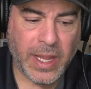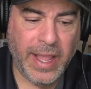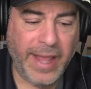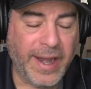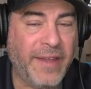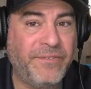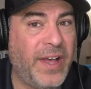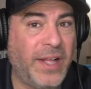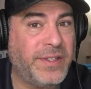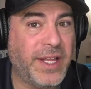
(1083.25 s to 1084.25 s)
And I
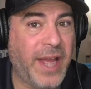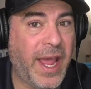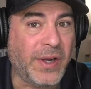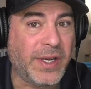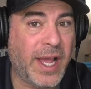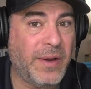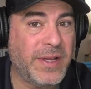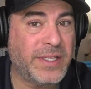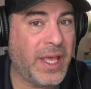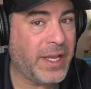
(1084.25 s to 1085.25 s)
felt it out. I
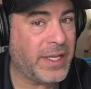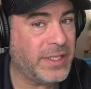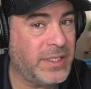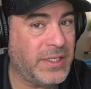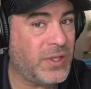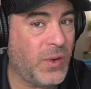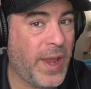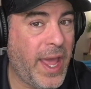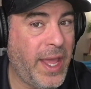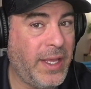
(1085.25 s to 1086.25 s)
was like, is this
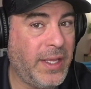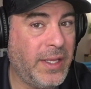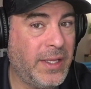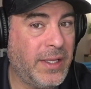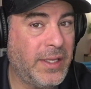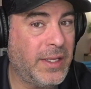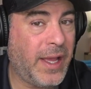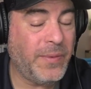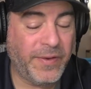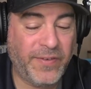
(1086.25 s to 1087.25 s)
okay?
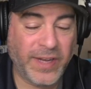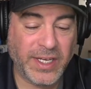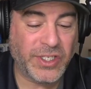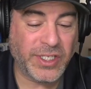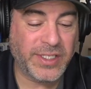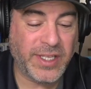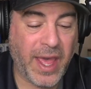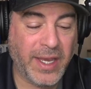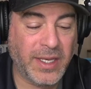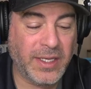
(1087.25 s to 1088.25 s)
I would finish a
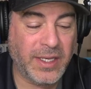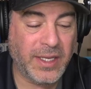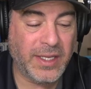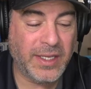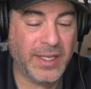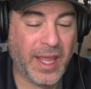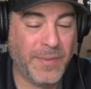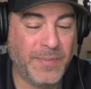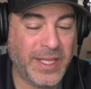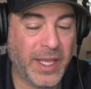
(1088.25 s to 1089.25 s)
set
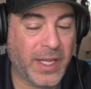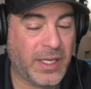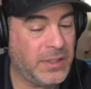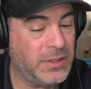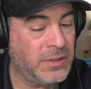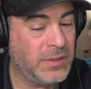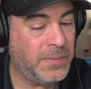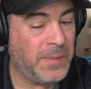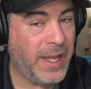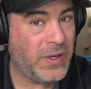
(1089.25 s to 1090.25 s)
and be like,
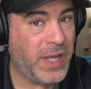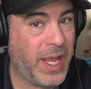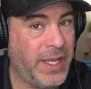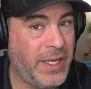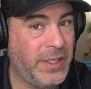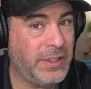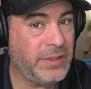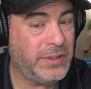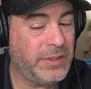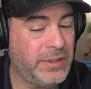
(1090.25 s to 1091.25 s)
am I okay here?
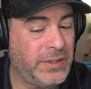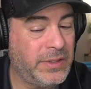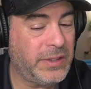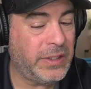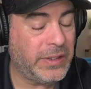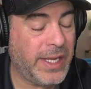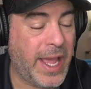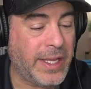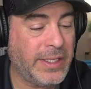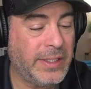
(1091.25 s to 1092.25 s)

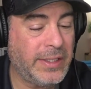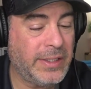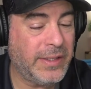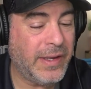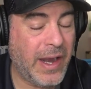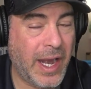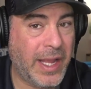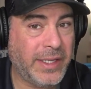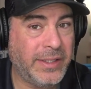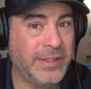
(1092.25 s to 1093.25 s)
Okay. All
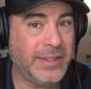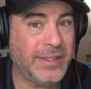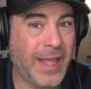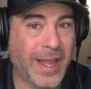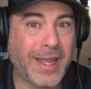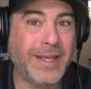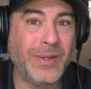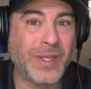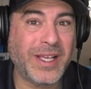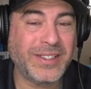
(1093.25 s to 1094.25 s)
right. I can
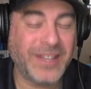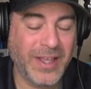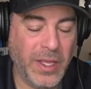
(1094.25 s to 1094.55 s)
do this.